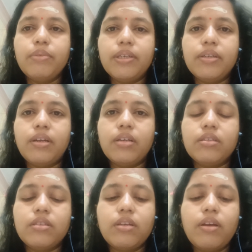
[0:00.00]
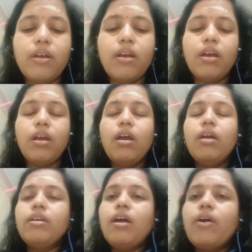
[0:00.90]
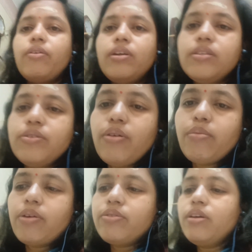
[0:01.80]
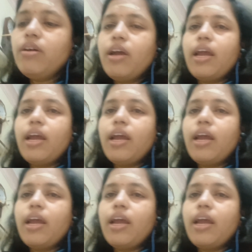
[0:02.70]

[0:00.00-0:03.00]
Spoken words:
maintenance. Now let's know about the